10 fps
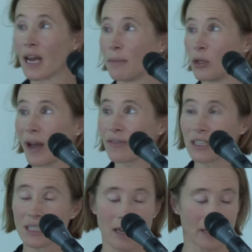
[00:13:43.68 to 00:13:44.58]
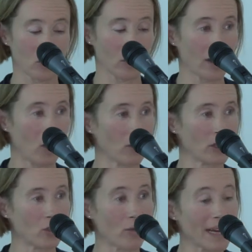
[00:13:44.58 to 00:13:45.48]
And you have to decide on a
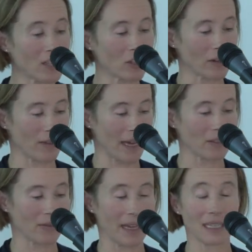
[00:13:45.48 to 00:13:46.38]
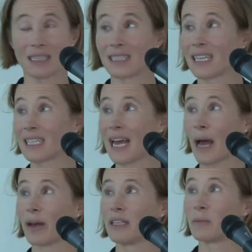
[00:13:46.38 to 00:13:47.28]
duration of that event, and 6
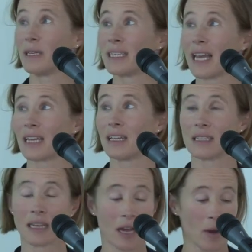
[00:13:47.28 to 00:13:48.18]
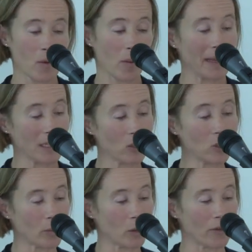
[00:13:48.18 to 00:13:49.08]
hours has been taken as probably a
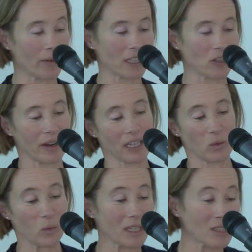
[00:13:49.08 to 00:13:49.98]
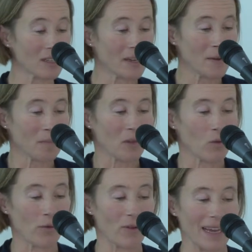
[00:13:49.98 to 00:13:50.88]
suitable event duration, which
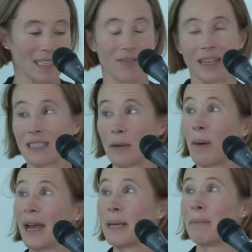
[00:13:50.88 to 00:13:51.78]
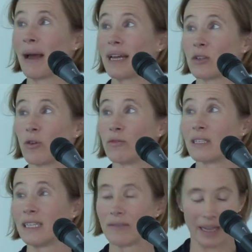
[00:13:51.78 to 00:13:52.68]
reflects events that might impact on
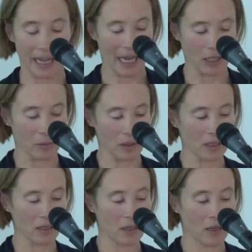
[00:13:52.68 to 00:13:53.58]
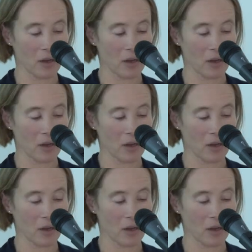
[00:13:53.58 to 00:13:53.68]
receiving catchment